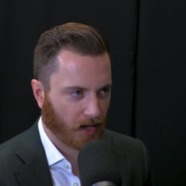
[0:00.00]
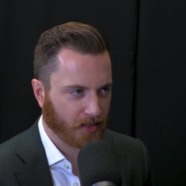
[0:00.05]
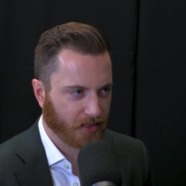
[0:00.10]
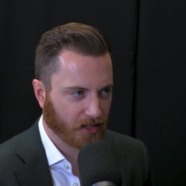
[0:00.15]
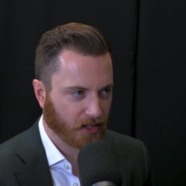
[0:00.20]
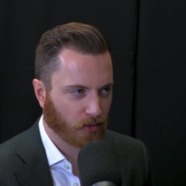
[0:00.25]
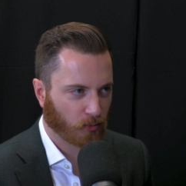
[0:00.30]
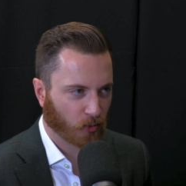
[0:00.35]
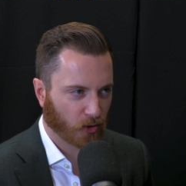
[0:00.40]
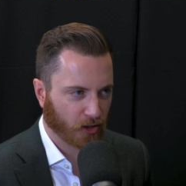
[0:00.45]
I
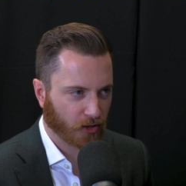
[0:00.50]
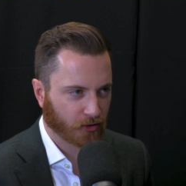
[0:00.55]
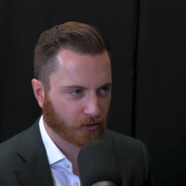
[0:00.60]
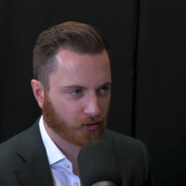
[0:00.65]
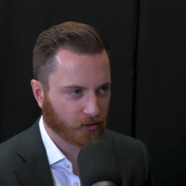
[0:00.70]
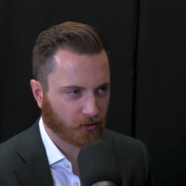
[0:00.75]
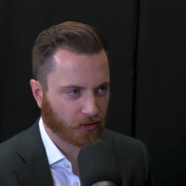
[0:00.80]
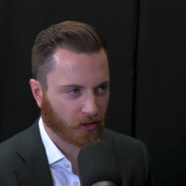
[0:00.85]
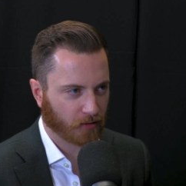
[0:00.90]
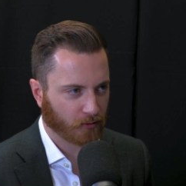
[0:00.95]
think reels
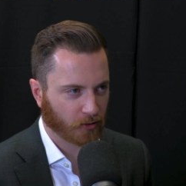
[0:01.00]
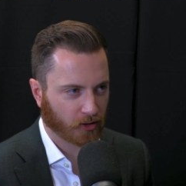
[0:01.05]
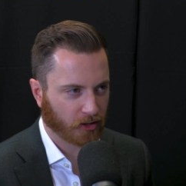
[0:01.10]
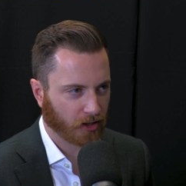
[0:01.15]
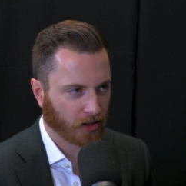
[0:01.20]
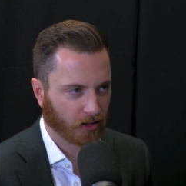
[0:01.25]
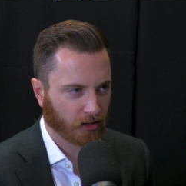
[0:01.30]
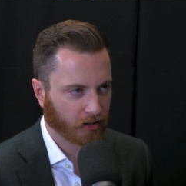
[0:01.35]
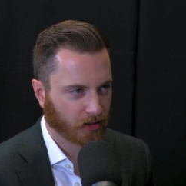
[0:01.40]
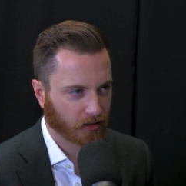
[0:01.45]
and stuff are
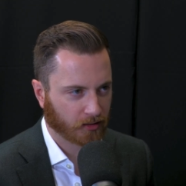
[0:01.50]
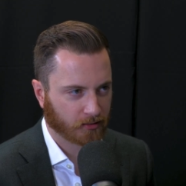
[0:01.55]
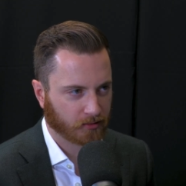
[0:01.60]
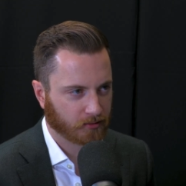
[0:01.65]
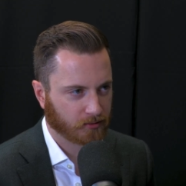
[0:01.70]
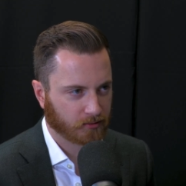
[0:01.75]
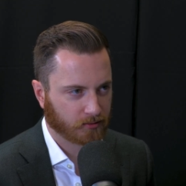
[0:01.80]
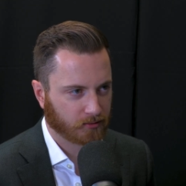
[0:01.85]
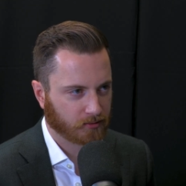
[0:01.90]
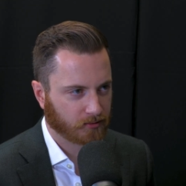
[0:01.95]
killing
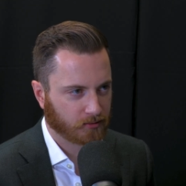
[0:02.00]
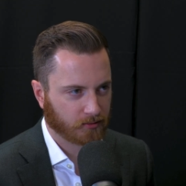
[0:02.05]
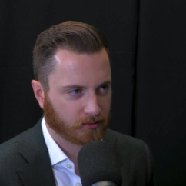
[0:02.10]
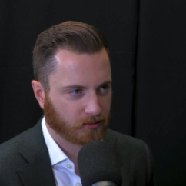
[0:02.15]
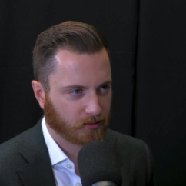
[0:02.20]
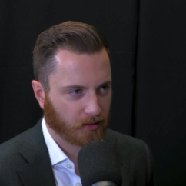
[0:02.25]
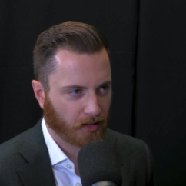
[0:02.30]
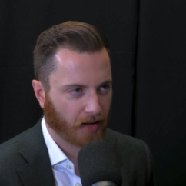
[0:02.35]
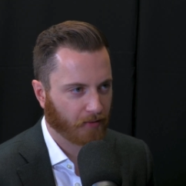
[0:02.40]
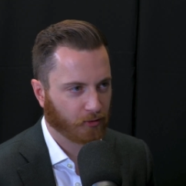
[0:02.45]

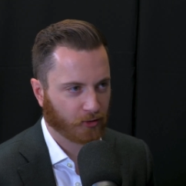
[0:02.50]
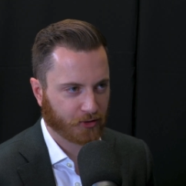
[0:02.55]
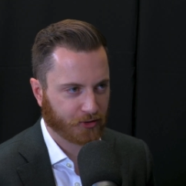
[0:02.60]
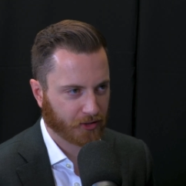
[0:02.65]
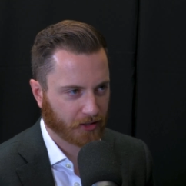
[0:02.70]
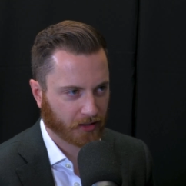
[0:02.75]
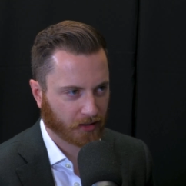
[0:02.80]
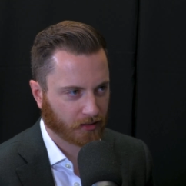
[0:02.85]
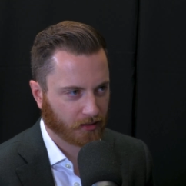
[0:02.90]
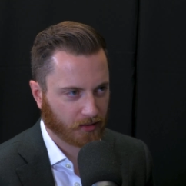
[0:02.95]
everything.